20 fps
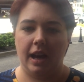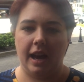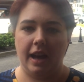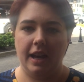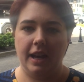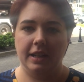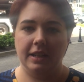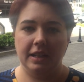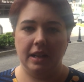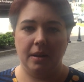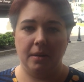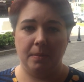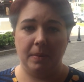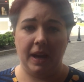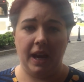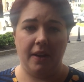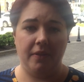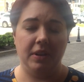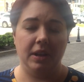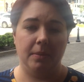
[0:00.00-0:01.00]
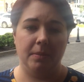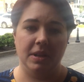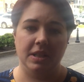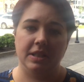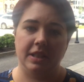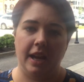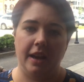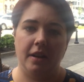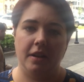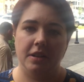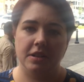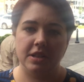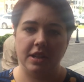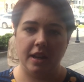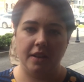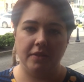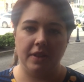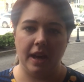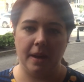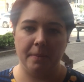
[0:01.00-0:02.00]
I ended up having a miscarriage
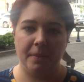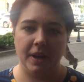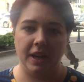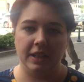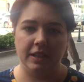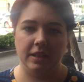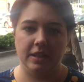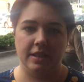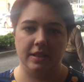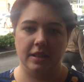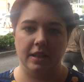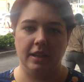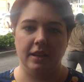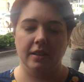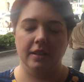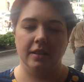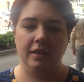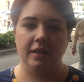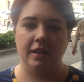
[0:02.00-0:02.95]
of that pregnancy,